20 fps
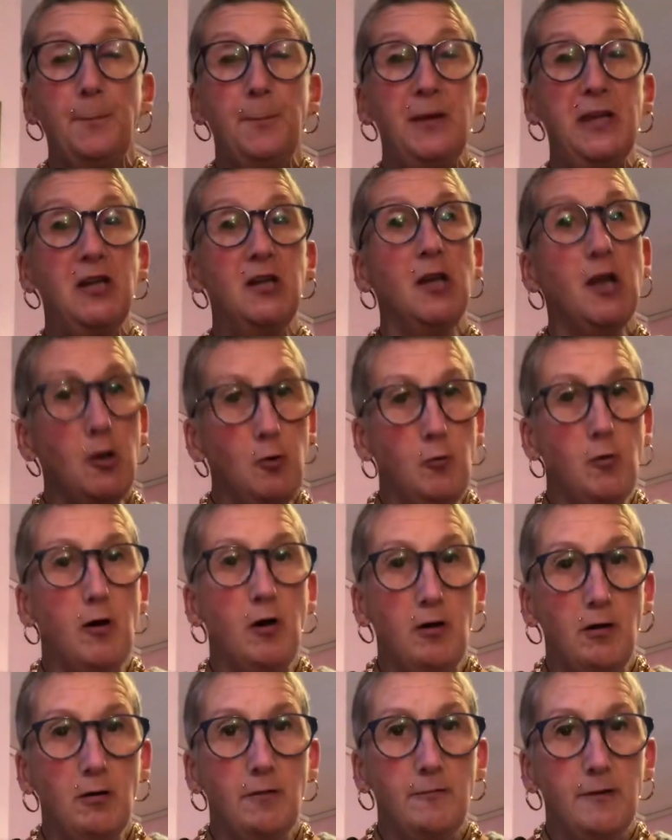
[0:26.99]
But you know
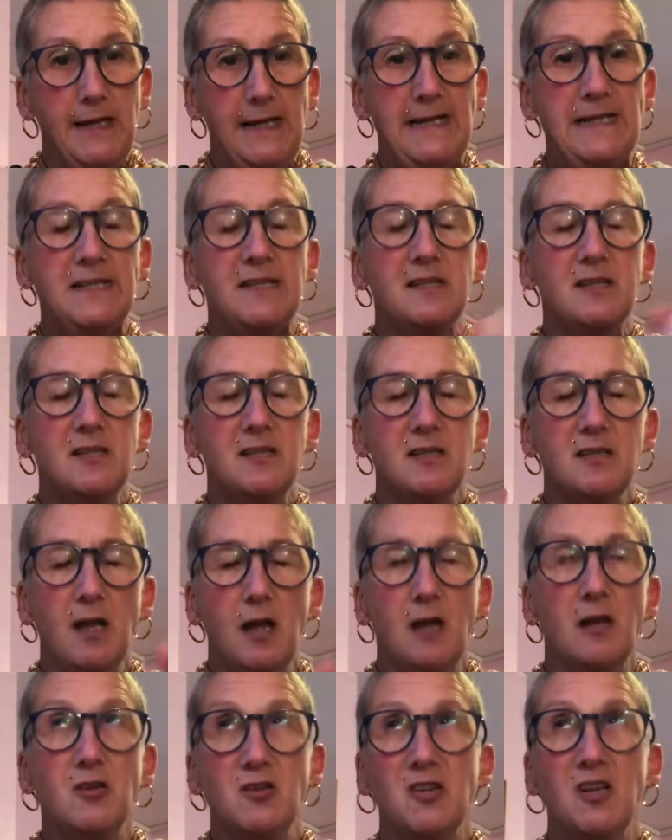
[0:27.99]
what? It's
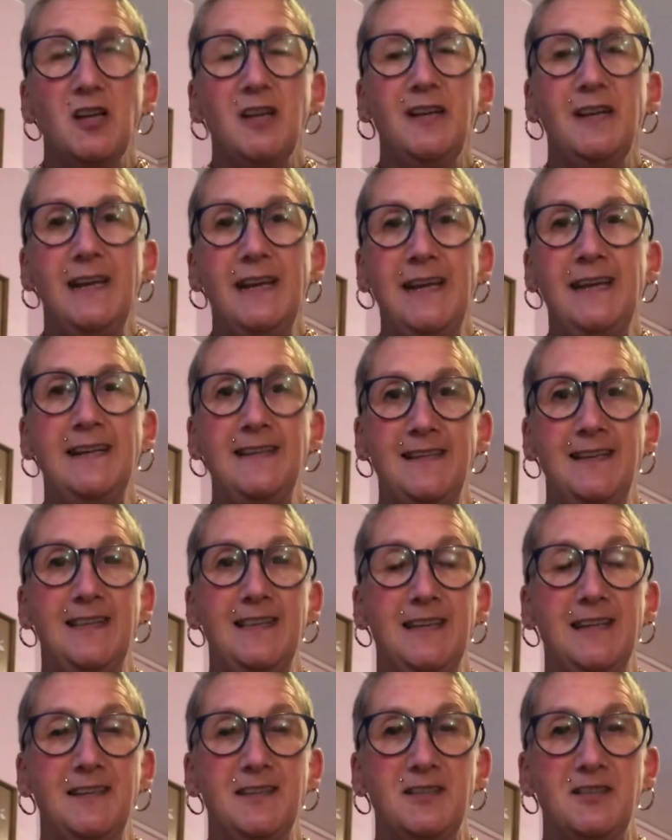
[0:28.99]
such an easy
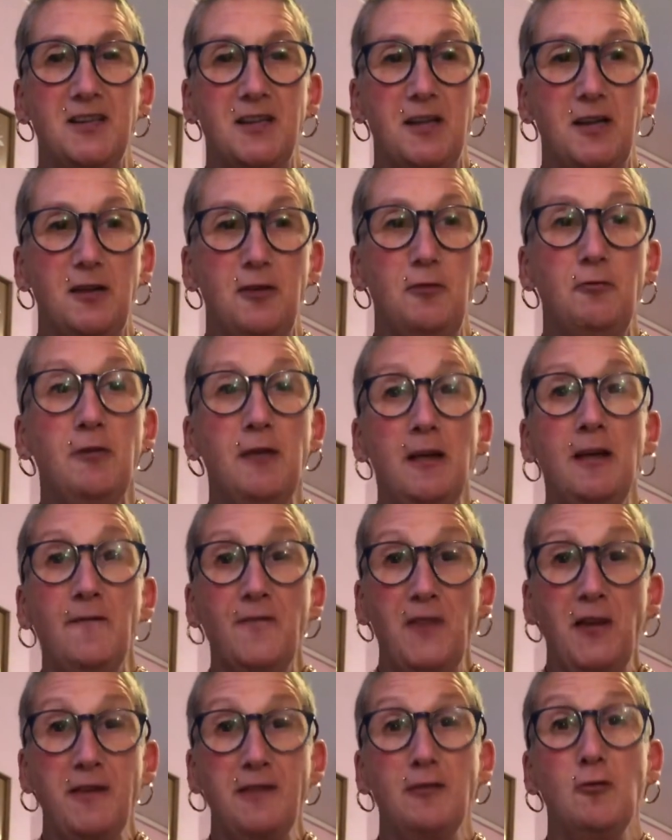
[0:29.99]
thing to do
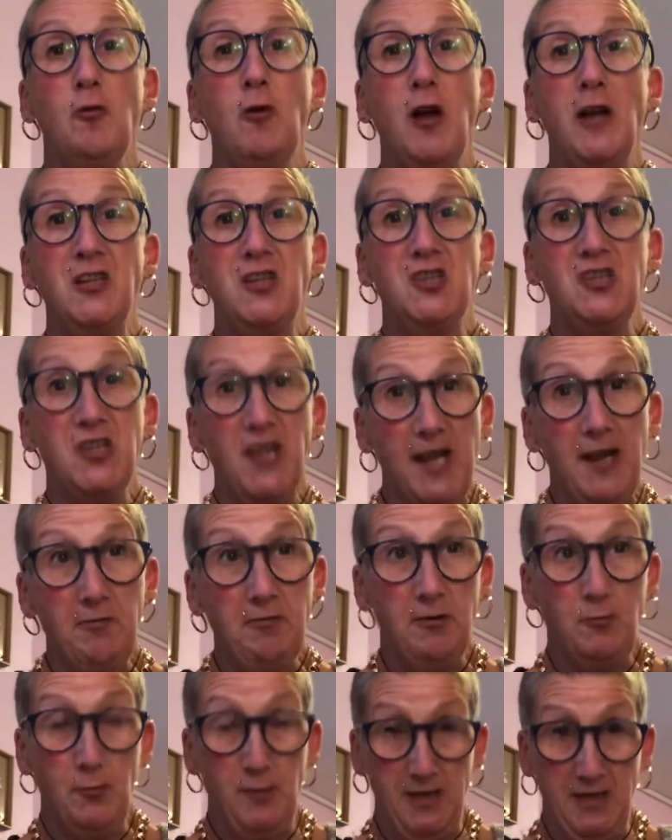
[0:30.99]
that I thought I'd
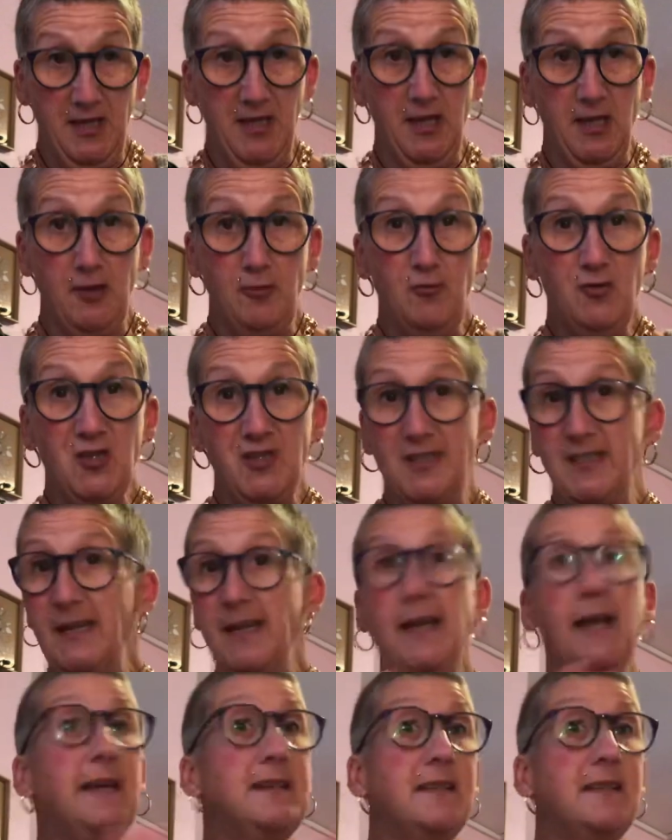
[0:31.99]
share it with you just
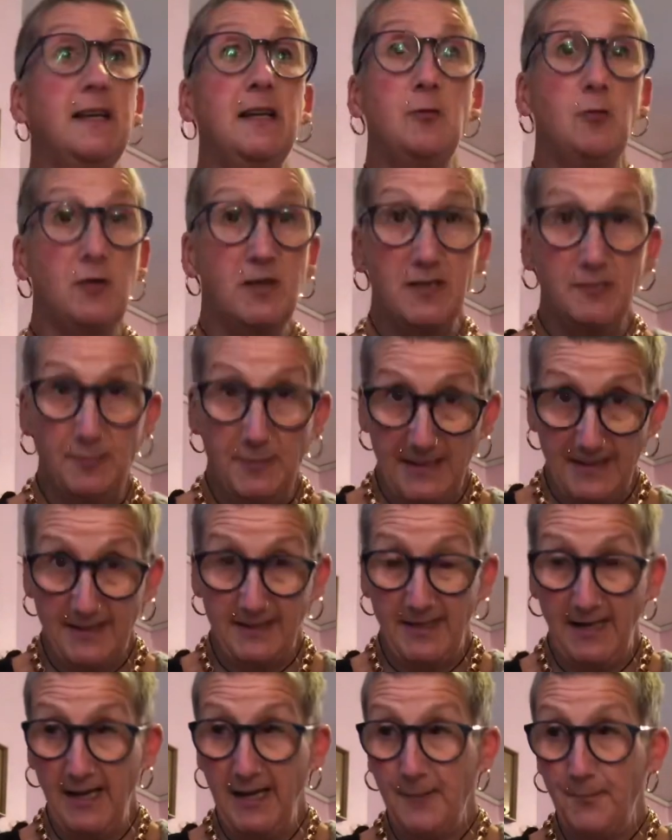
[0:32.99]
in case anyone's
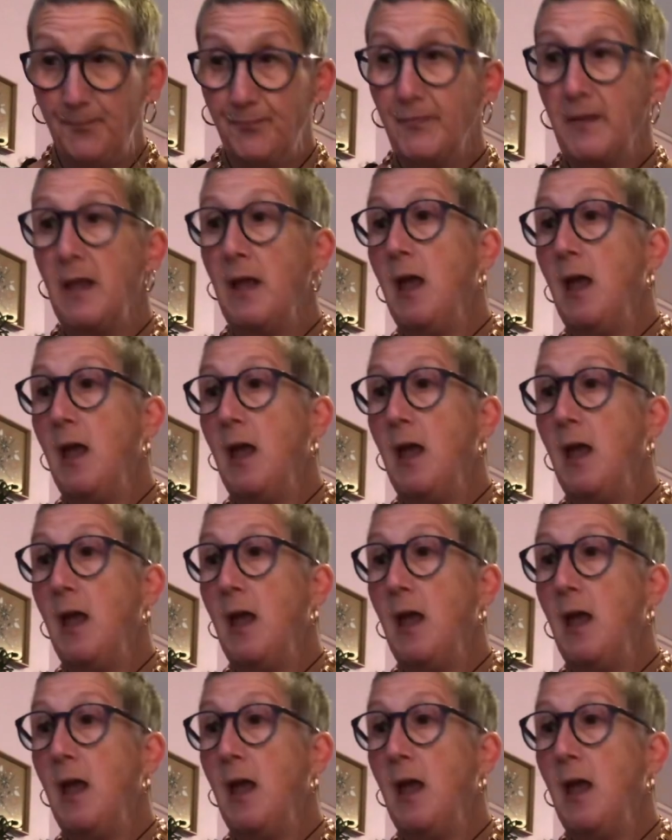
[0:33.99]
missed it.